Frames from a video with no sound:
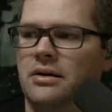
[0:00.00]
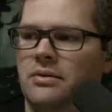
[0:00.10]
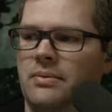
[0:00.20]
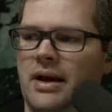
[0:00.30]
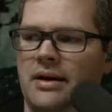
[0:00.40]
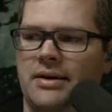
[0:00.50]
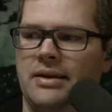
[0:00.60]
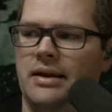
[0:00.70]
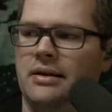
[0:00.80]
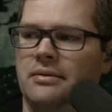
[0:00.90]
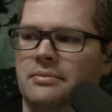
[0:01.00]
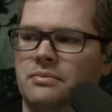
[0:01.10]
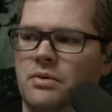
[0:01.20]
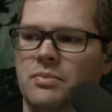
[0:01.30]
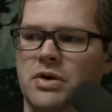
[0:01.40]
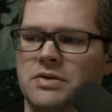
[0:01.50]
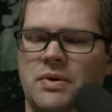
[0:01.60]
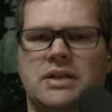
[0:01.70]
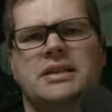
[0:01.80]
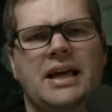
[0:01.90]
We have, I think, one person
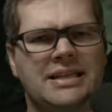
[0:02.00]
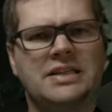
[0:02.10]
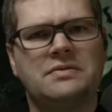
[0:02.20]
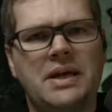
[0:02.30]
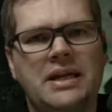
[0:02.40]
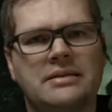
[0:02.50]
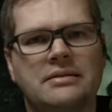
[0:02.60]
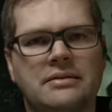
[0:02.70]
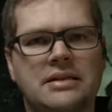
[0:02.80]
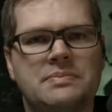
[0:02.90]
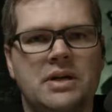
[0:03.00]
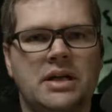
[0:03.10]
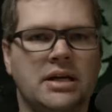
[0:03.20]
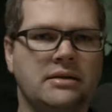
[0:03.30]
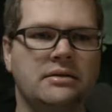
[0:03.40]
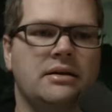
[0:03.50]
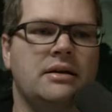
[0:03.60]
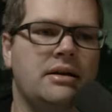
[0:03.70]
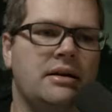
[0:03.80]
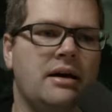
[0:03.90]
watching. That's sweet. That's pretty good.
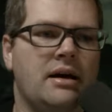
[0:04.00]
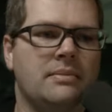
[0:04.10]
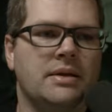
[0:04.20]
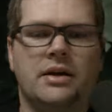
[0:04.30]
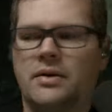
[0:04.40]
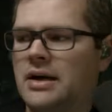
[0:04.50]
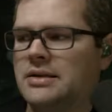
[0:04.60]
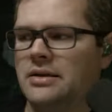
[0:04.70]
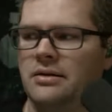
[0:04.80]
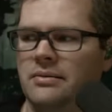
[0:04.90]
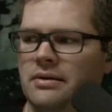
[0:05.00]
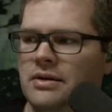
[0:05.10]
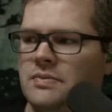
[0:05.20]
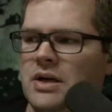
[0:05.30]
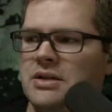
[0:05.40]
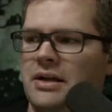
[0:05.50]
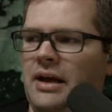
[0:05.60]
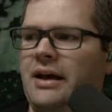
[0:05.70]
I think Greg's the only one that's watching.